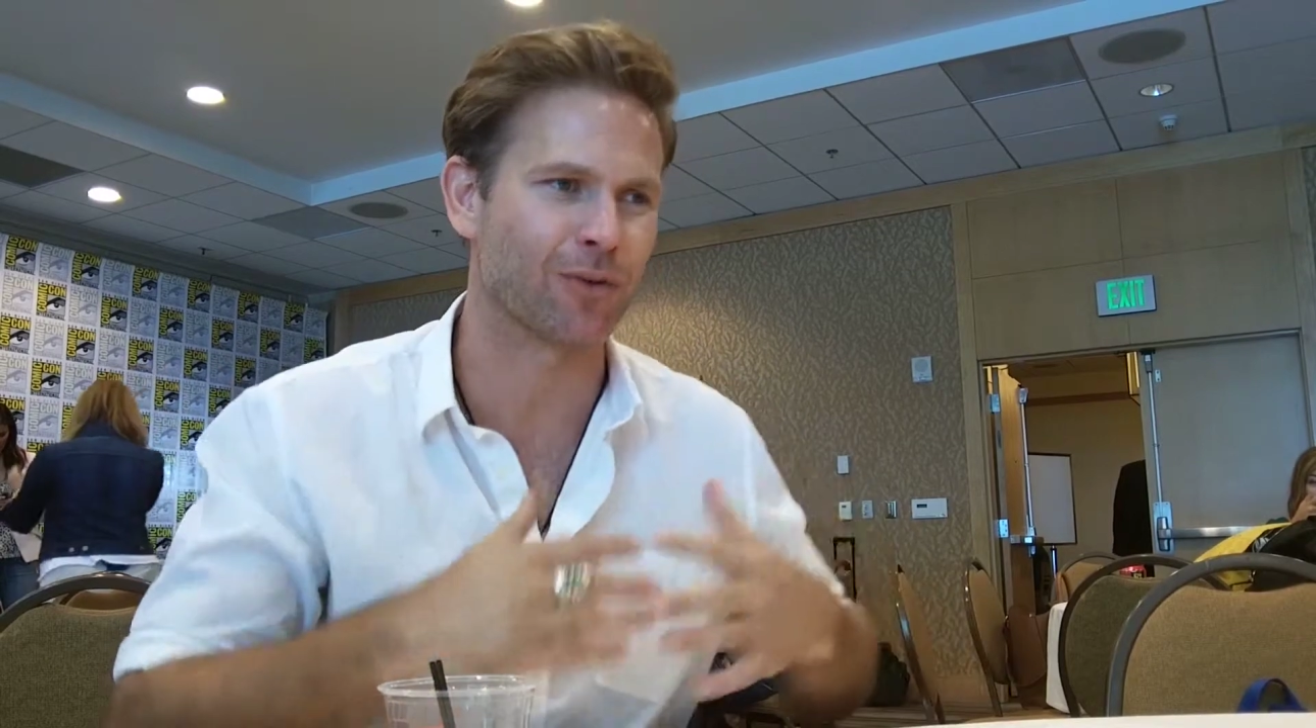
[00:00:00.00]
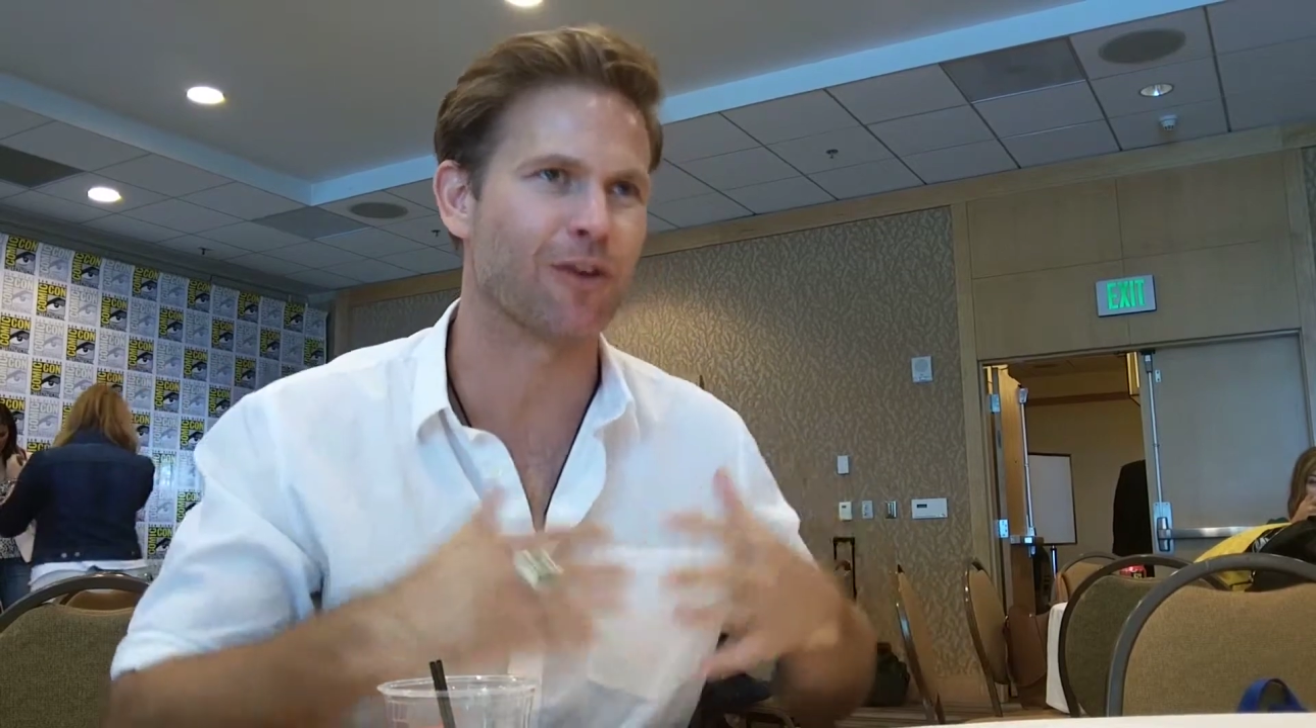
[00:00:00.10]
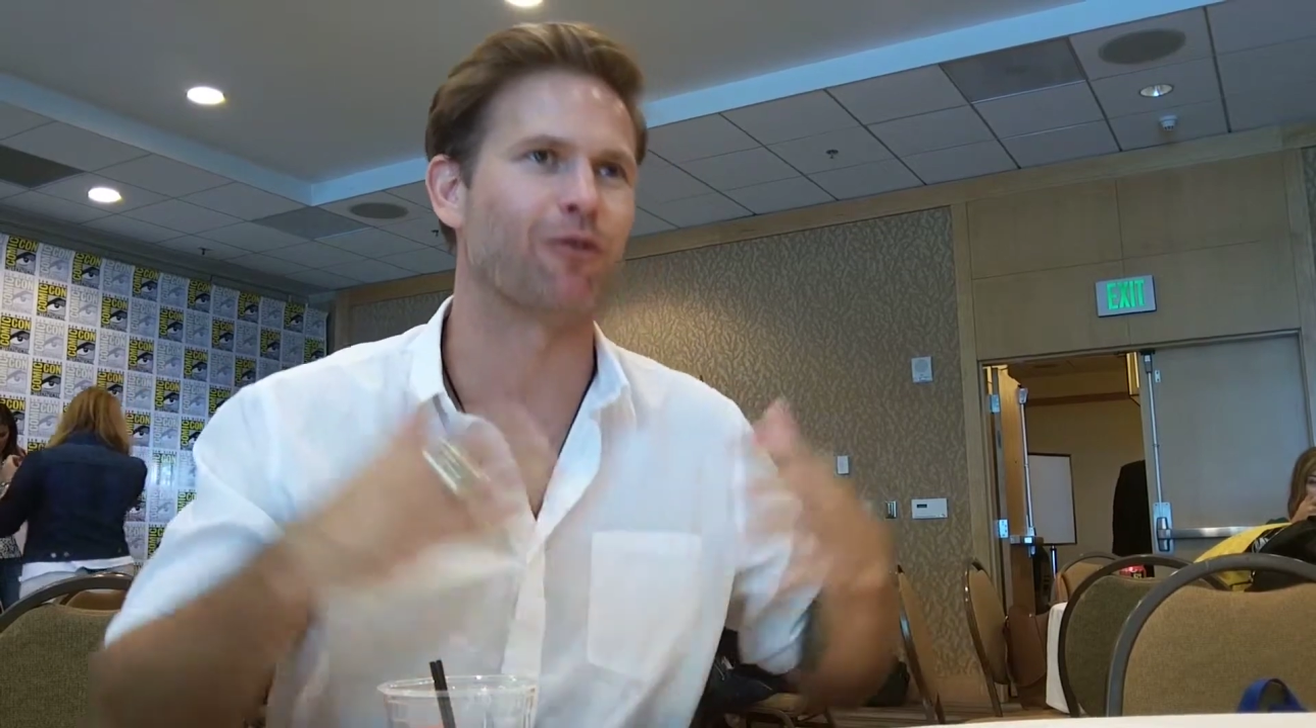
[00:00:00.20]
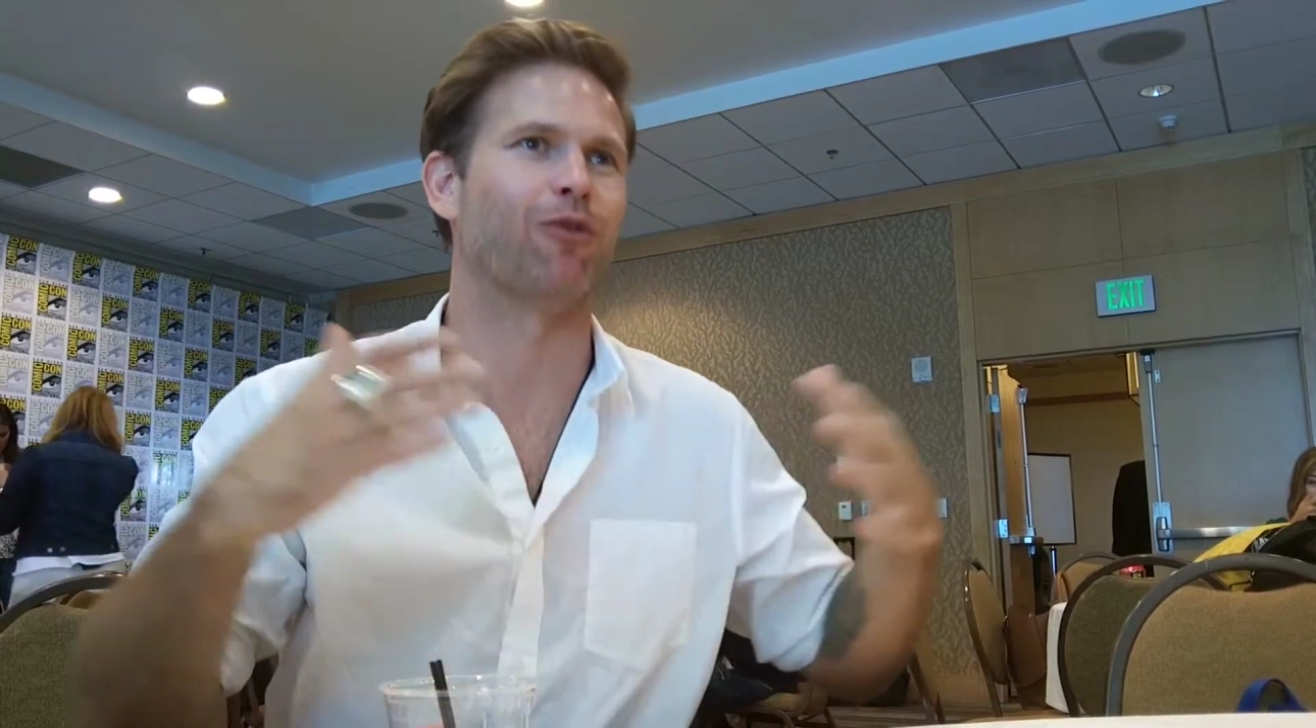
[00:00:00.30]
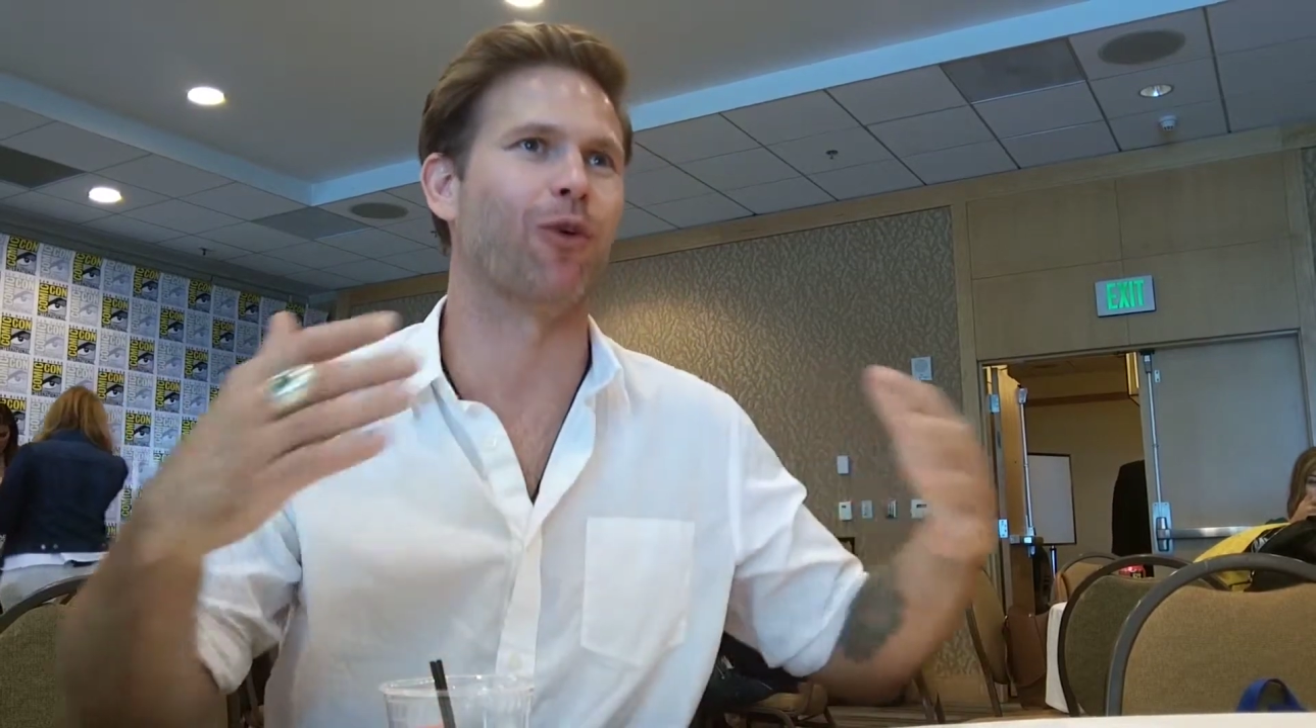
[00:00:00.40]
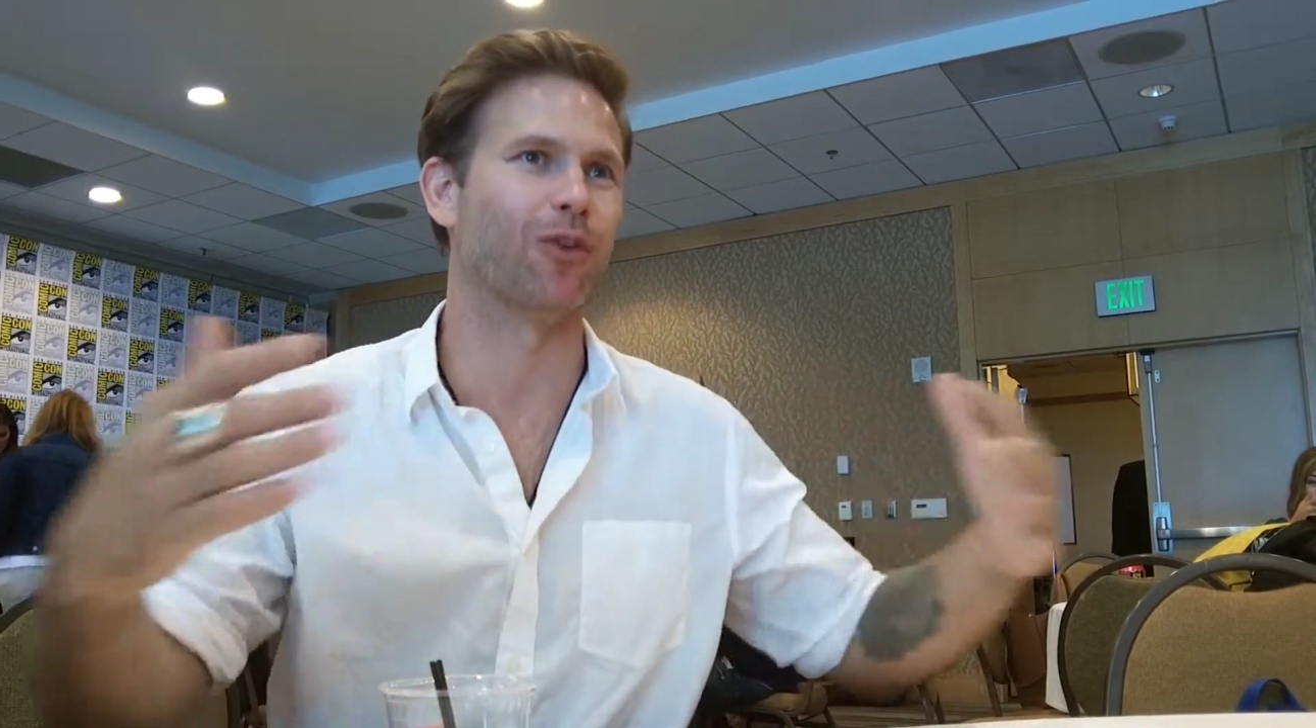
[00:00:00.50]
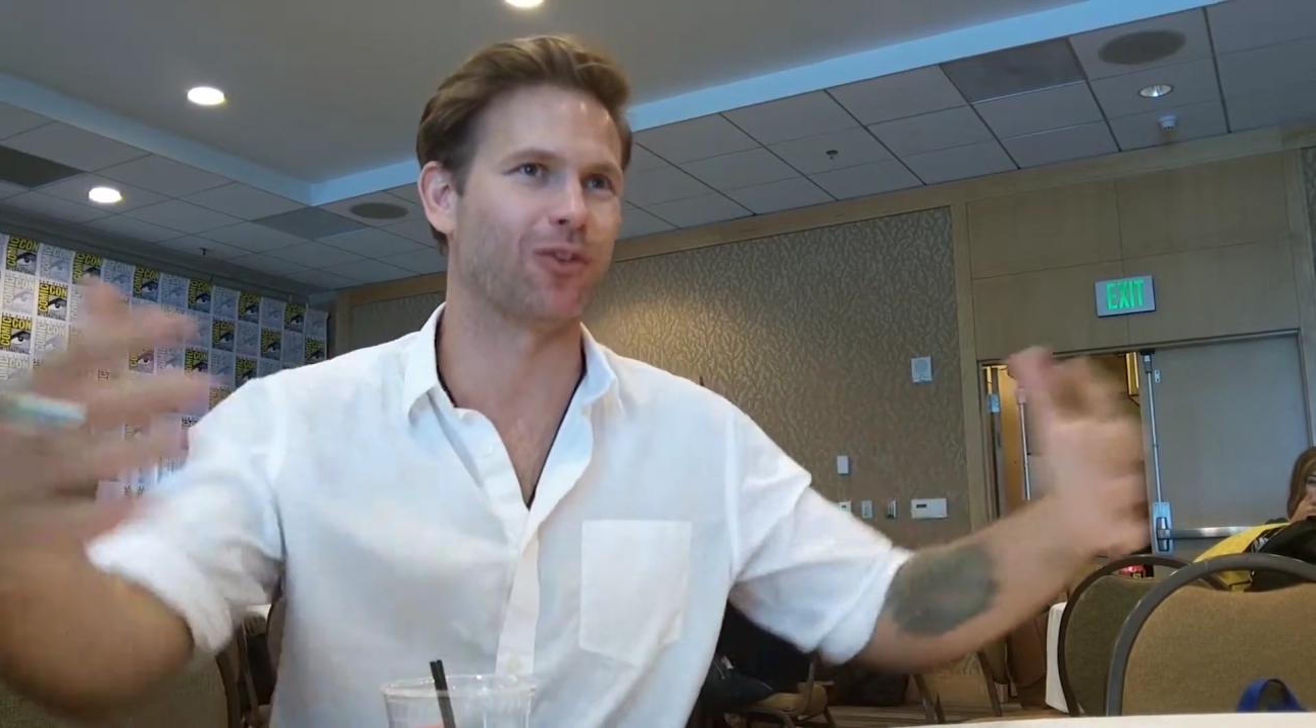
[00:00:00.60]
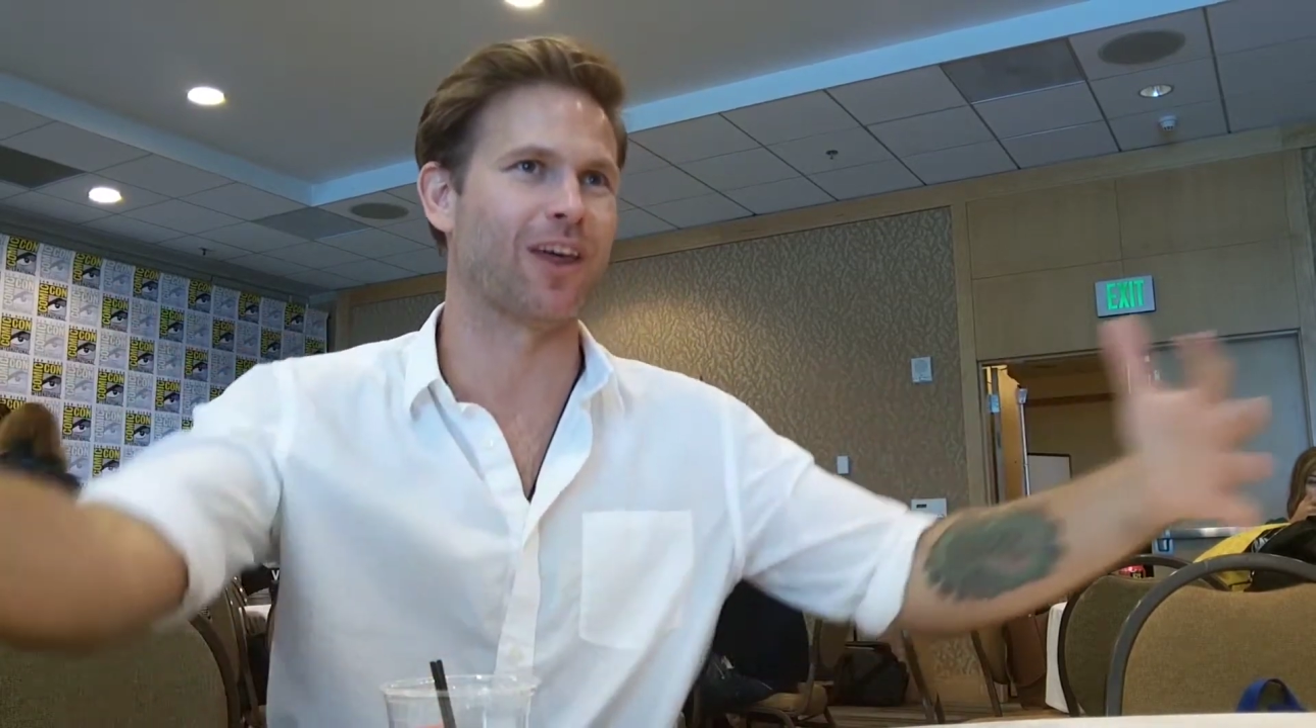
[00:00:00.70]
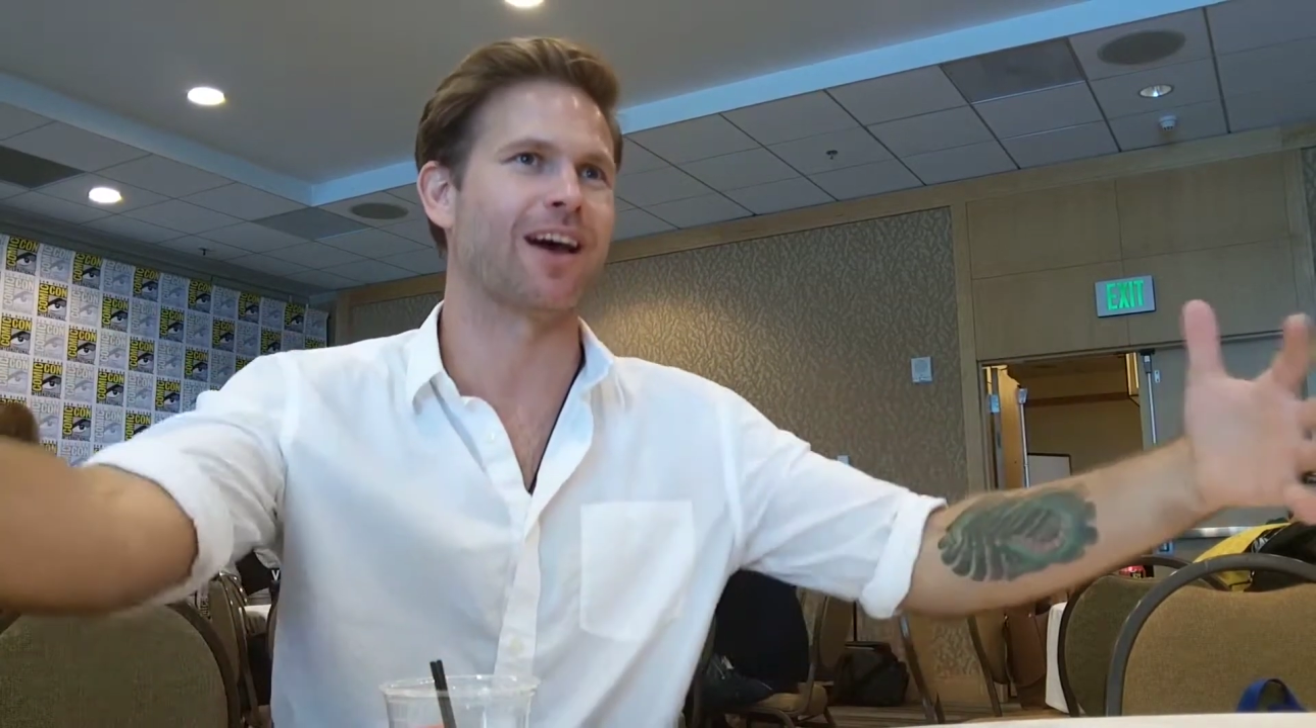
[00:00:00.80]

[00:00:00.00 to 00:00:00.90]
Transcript: reinforced